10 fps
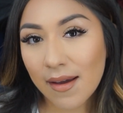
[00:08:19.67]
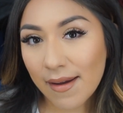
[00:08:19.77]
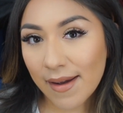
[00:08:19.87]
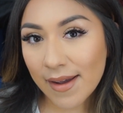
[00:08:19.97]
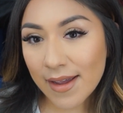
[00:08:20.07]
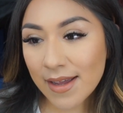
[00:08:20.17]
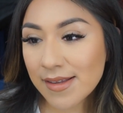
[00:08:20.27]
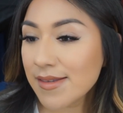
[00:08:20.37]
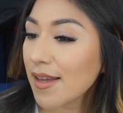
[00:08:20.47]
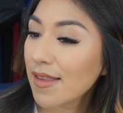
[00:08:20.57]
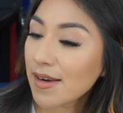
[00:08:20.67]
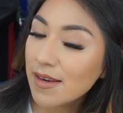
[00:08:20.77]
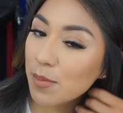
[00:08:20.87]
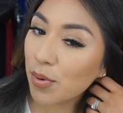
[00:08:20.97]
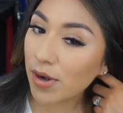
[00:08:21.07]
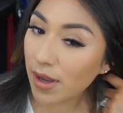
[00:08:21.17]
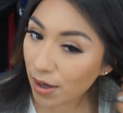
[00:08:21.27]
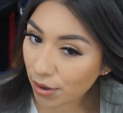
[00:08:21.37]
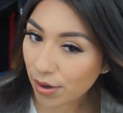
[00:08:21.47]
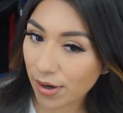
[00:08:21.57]
I say that it did pretty
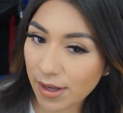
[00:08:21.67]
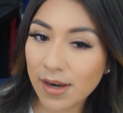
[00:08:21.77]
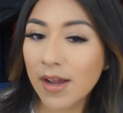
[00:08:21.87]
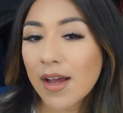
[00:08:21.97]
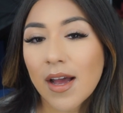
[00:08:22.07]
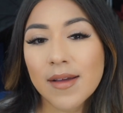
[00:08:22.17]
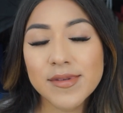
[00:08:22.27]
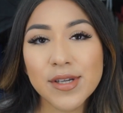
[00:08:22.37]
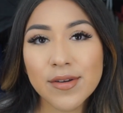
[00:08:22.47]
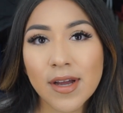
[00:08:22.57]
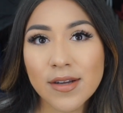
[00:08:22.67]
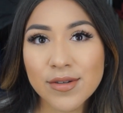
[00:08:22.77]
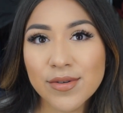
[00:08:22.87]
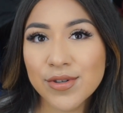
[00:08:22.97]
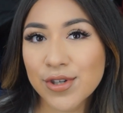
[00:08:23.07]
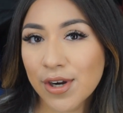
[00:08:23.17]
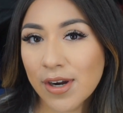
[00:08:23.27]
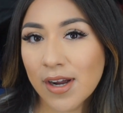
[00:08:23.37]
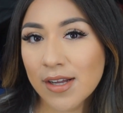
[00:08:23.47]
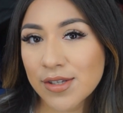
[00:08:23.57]
good. I'm still not too sure
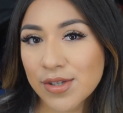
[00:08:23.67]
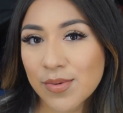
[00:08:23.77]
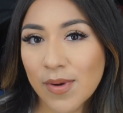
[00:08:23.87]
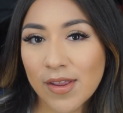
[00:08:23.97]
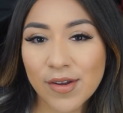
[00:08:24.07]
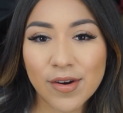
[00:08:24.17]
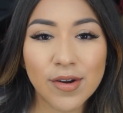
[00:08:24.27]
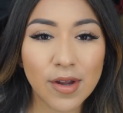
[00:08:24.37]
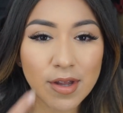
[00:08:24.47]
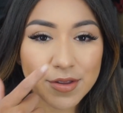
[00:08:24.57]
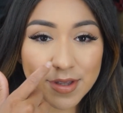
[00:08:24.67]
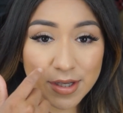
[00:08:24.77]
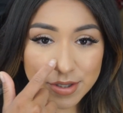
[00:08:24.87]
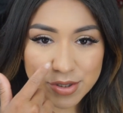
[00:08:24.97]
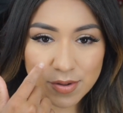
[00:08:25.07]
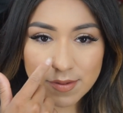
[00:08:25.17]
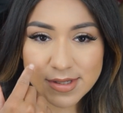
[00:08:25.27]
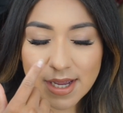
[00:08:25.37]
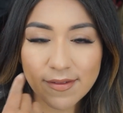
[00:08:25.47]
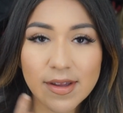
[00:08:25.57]
as to whether the issue I was
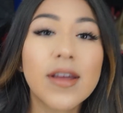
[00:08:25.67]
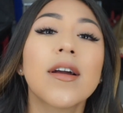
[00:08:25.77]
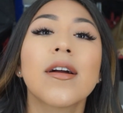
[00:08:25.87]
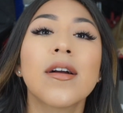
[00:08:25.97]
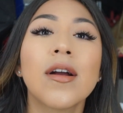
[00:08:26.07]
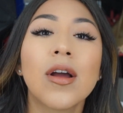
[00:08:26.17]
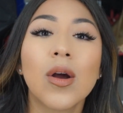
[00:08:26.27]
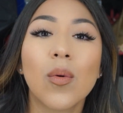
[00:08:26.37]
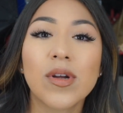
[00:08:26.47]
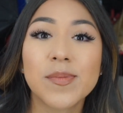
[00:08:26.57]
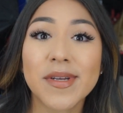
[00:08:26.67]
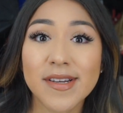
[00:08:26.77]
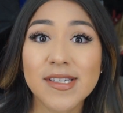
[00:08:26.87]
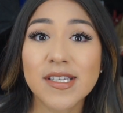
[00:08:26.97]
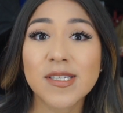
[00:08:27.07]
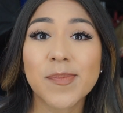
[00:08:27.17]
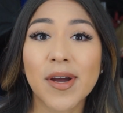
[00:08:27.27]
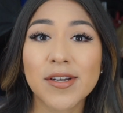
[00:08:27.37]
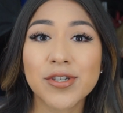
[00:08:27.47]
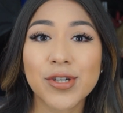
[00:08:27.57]
having here was because of the
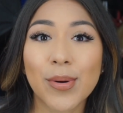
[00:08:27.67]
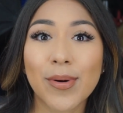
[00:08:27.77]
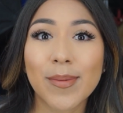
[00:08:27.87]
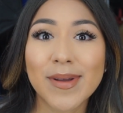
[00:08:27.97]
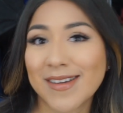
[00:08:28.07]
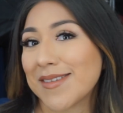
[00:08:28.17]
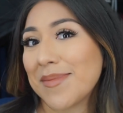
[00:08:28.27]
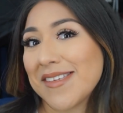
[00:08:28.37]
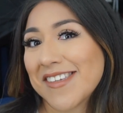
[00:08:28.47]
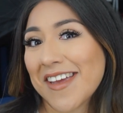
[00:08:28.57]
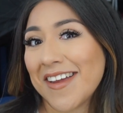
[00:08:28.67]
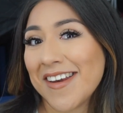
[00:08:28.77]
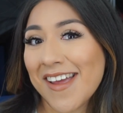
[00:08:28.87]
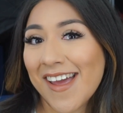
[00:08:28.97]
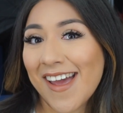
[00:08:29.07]
sponge or because of my skin.